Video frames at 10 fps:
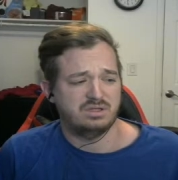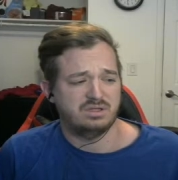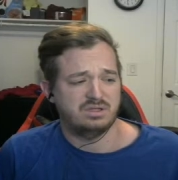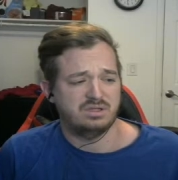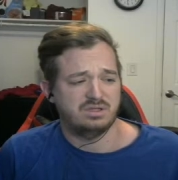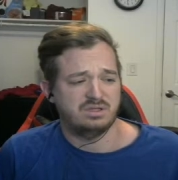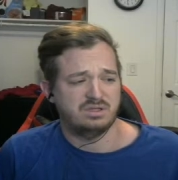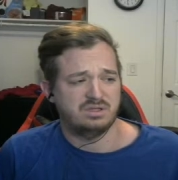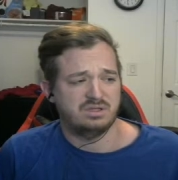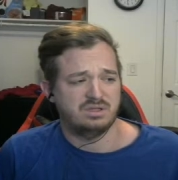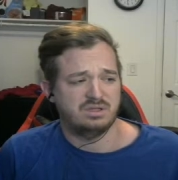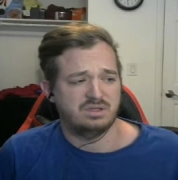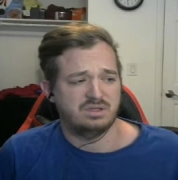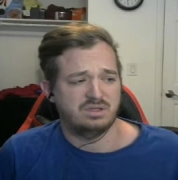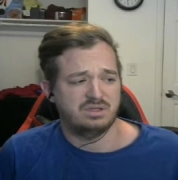
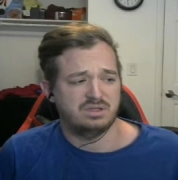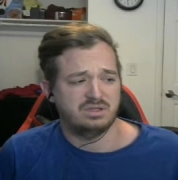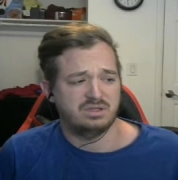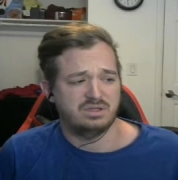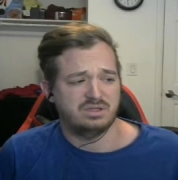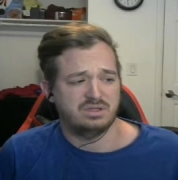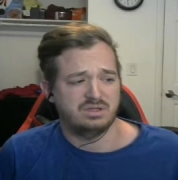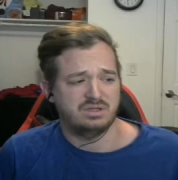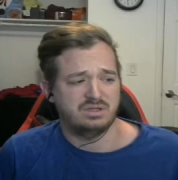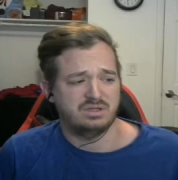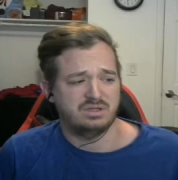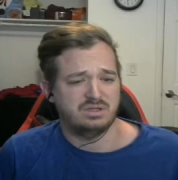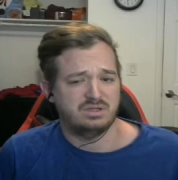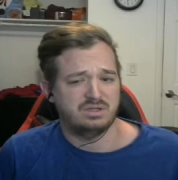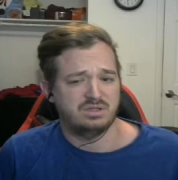
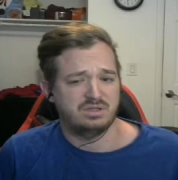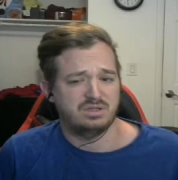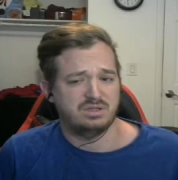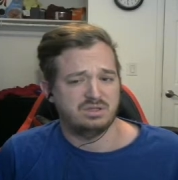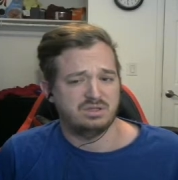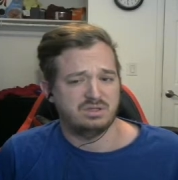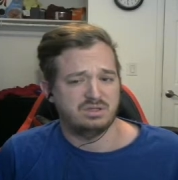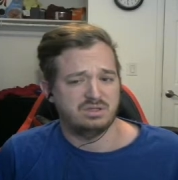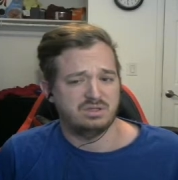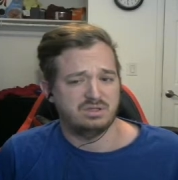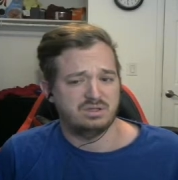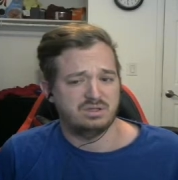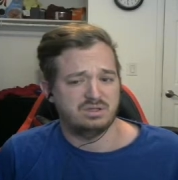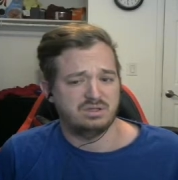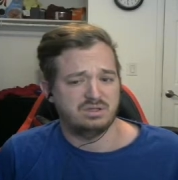
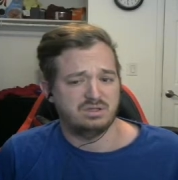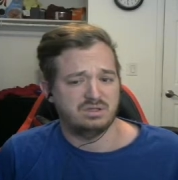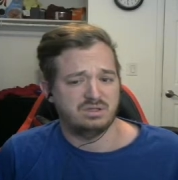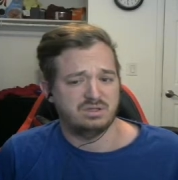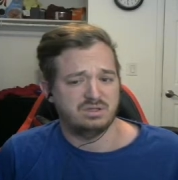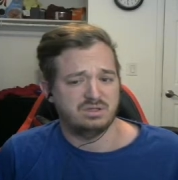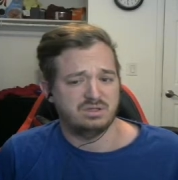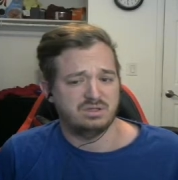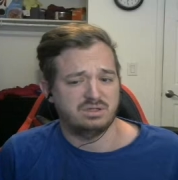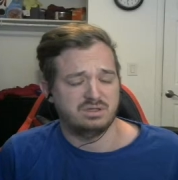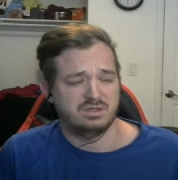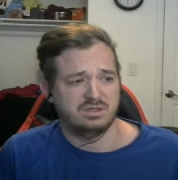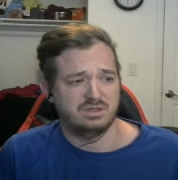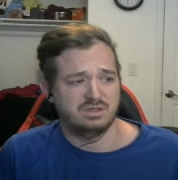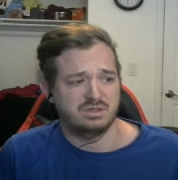
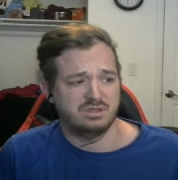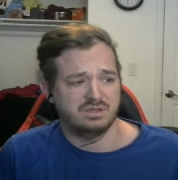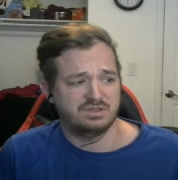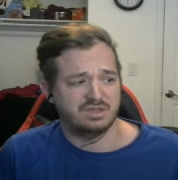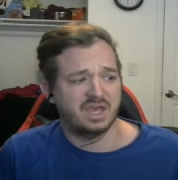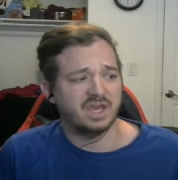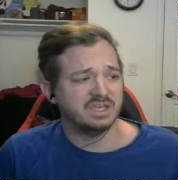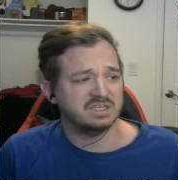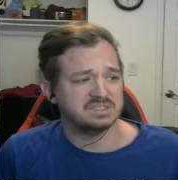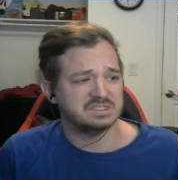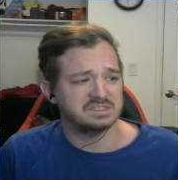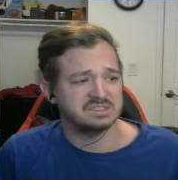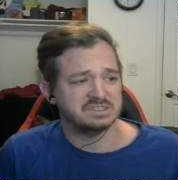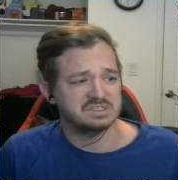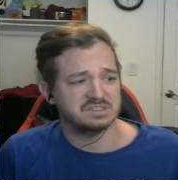
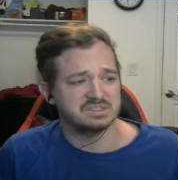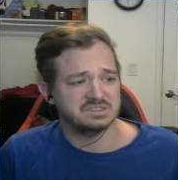No one is speaking in this clip.